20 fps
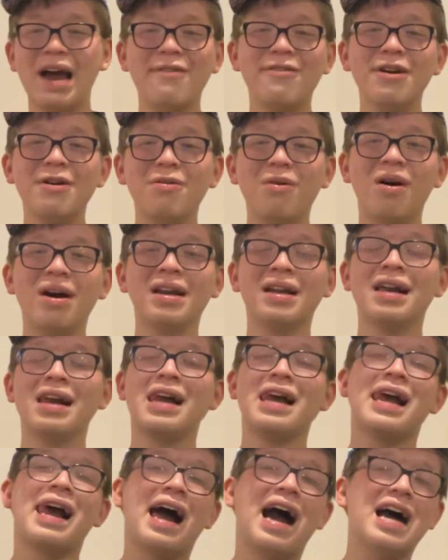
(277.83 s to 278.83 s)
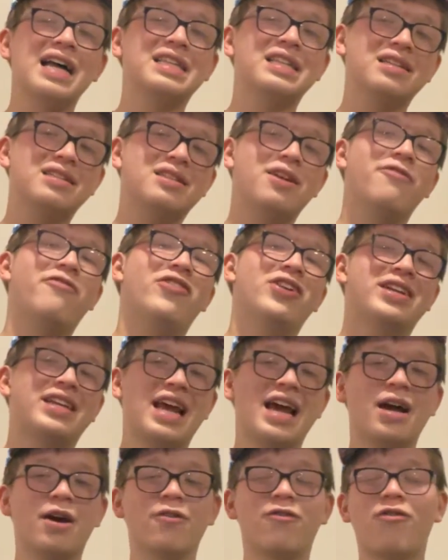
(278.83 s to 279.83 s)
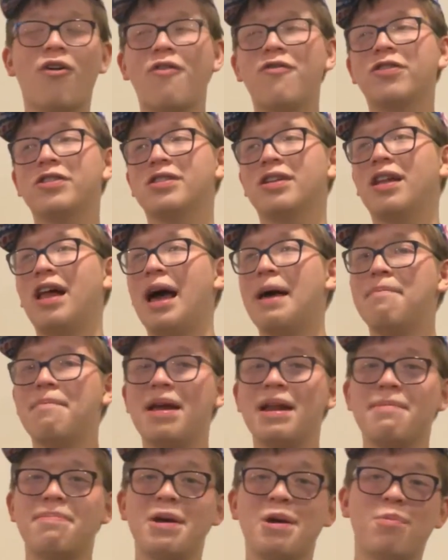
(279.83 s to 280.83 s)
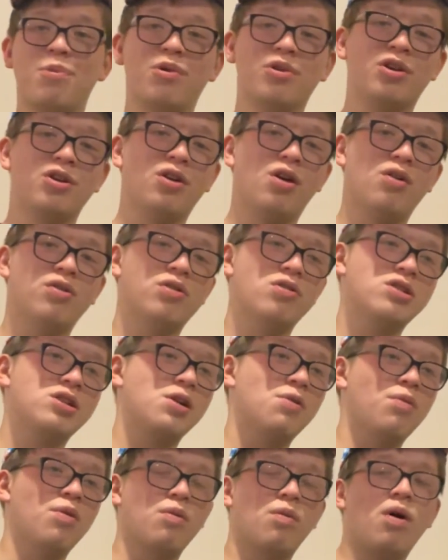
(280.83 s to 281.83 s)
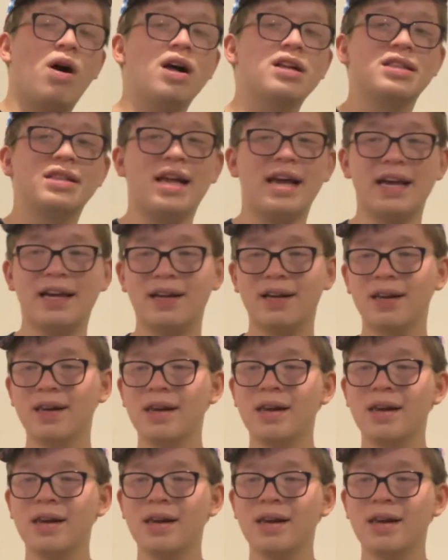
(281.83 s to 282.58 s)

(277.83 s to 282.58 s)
everyone has a different take of 4th of July. Many people, you know, usually will watch, like